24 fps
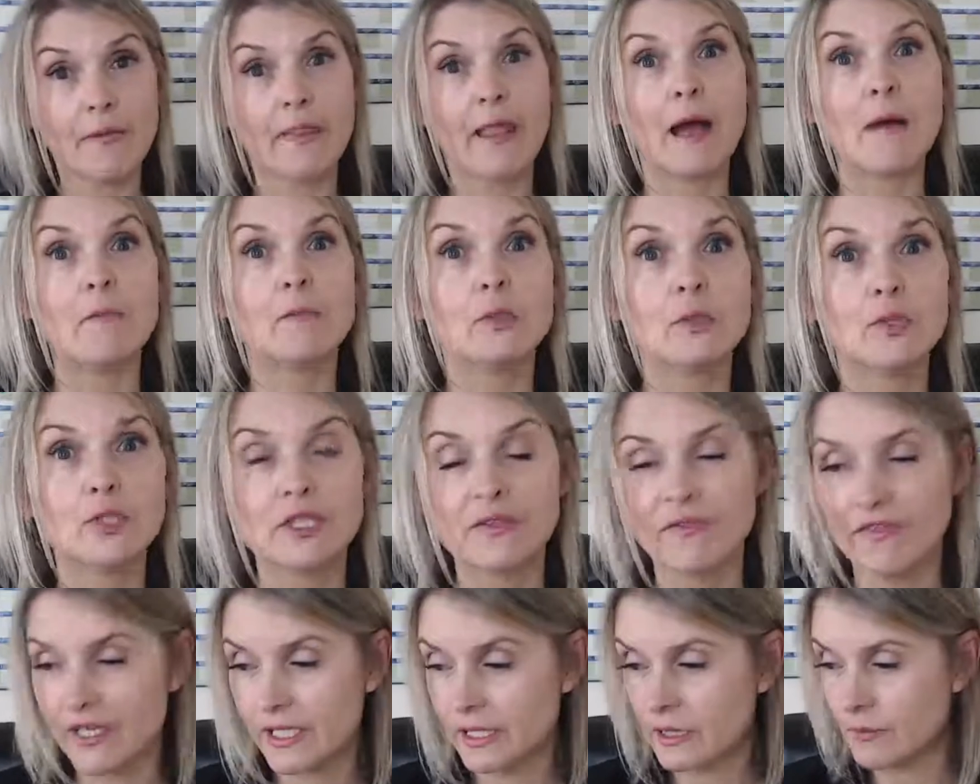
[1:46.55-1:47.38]
And that
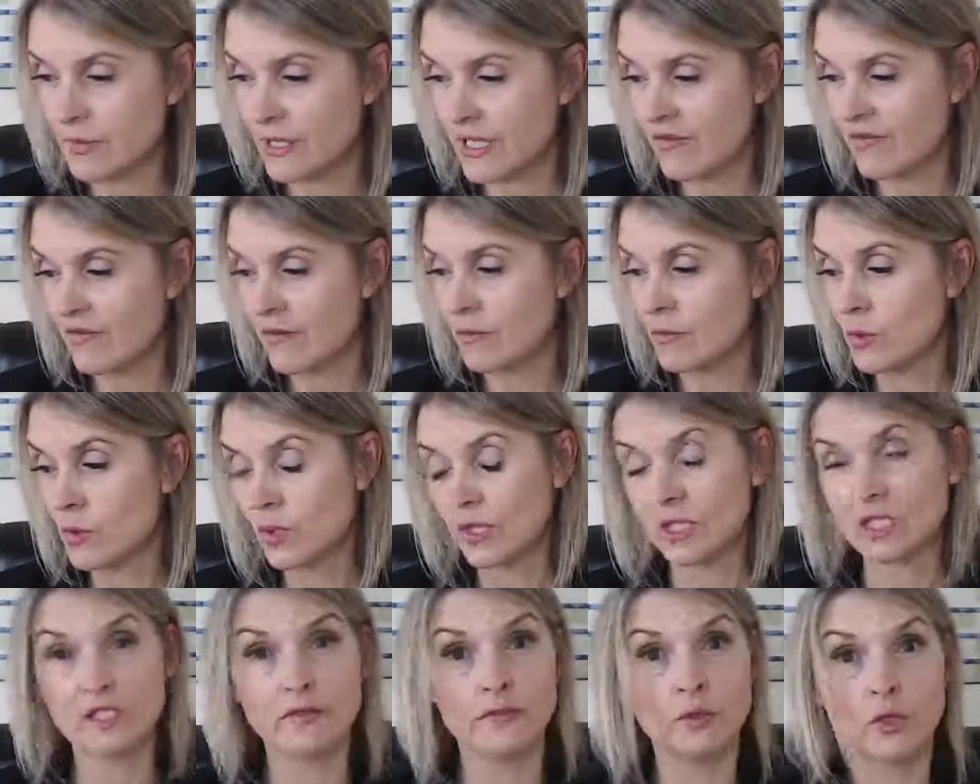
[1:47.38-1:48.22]
motivates me even
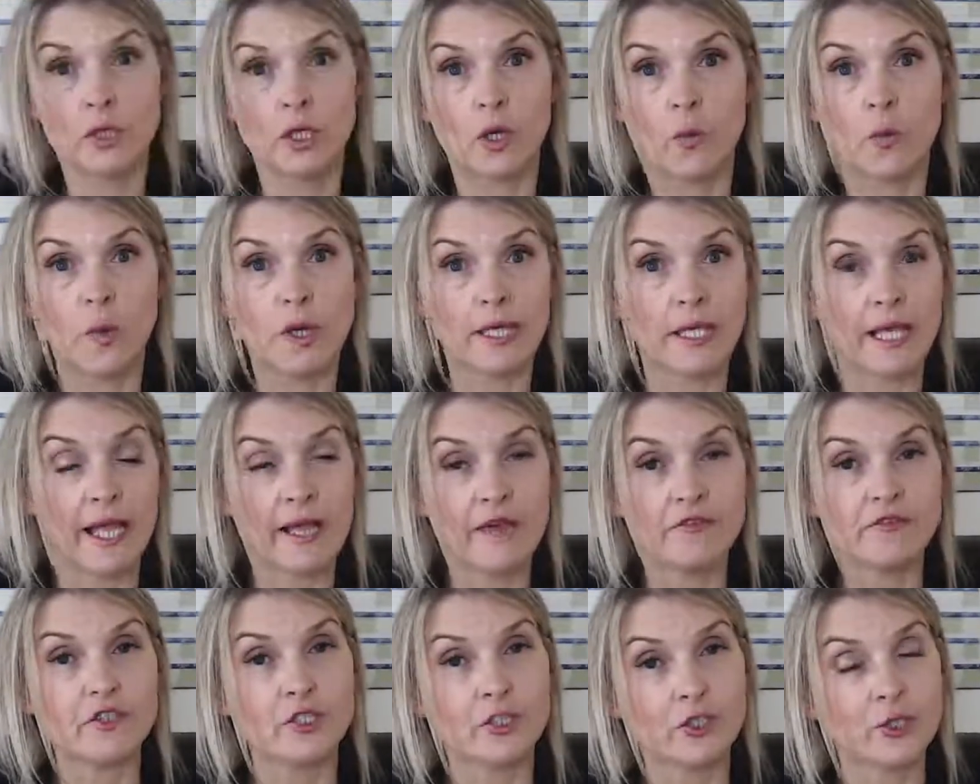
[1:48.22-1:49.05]
more because I've only got one
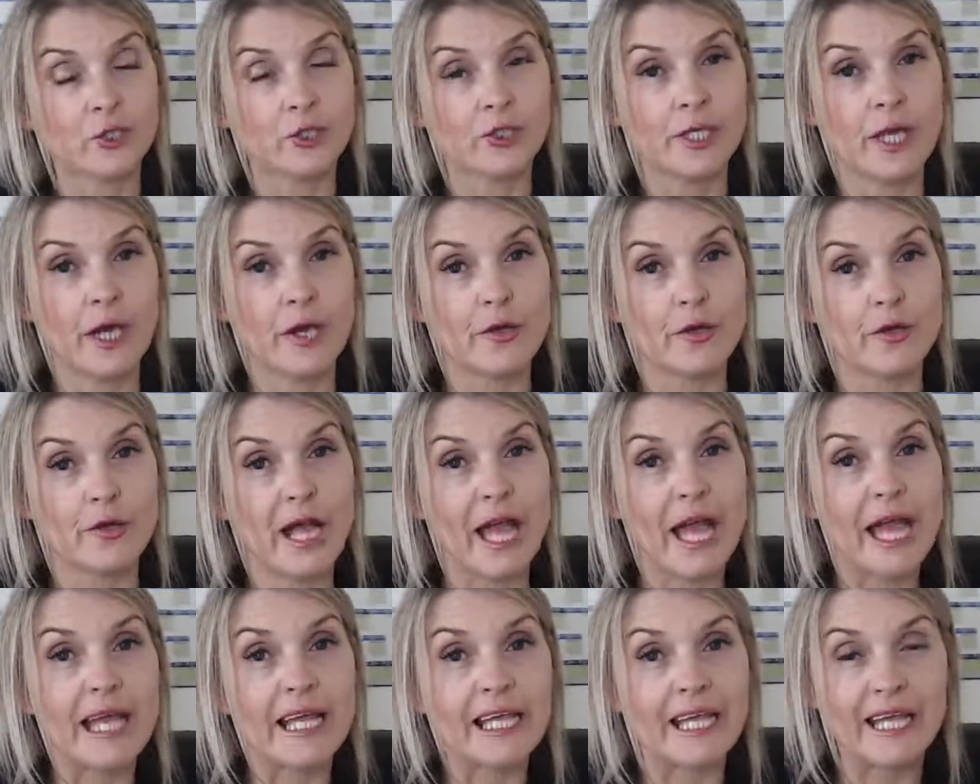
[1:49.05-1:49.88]
left to do now,
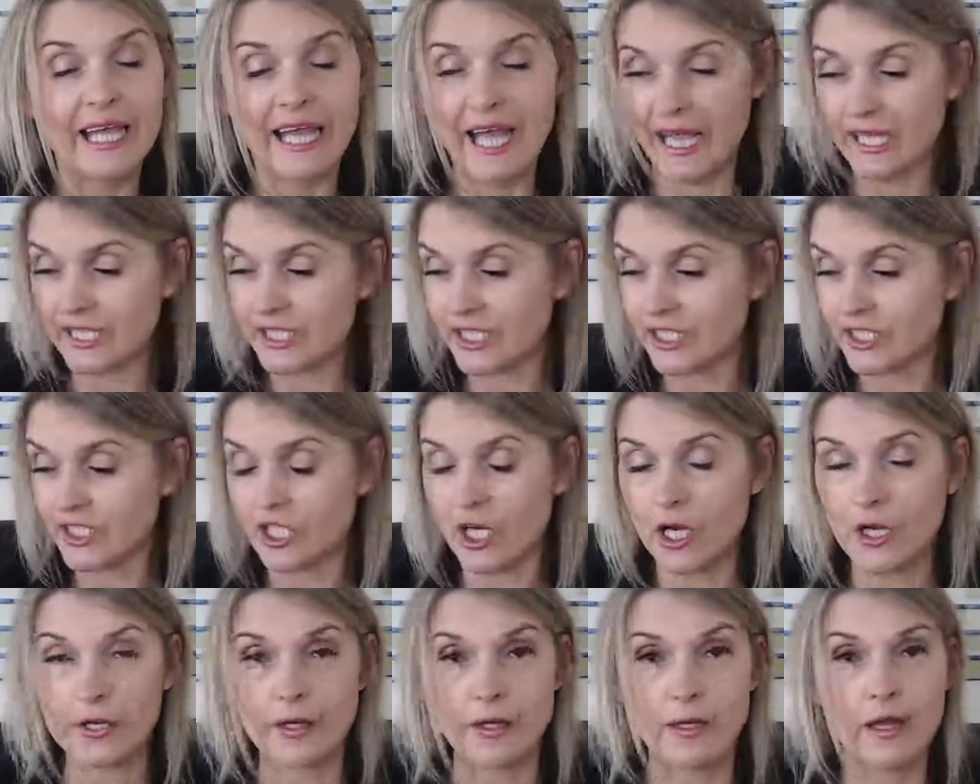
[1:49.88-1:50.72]
get it
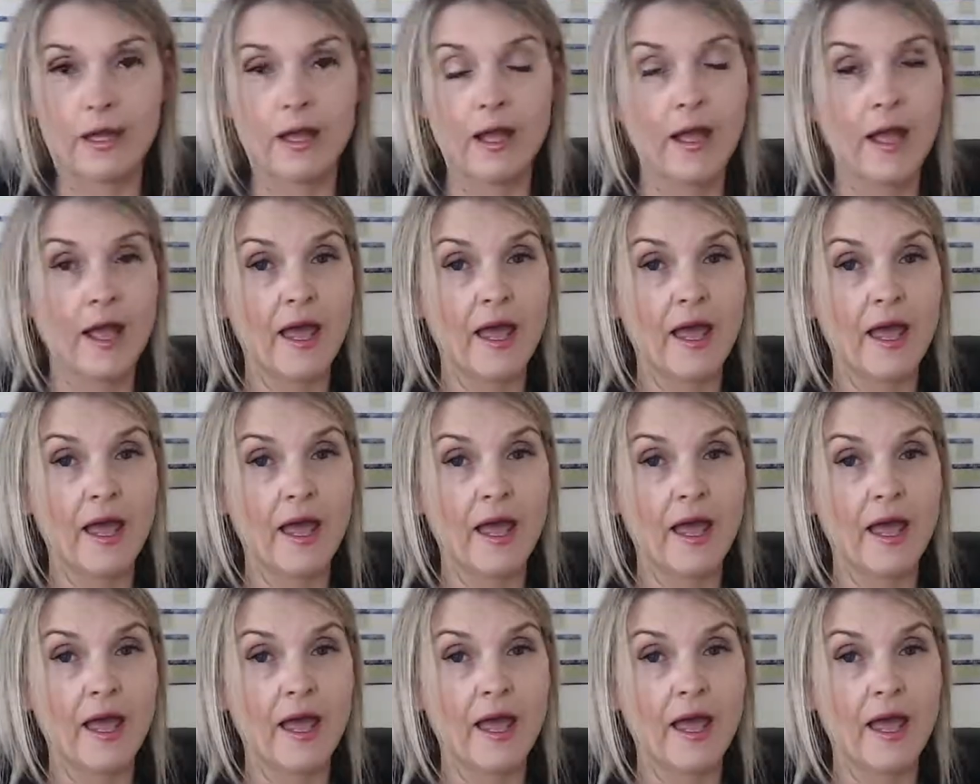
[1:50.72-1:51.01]
done.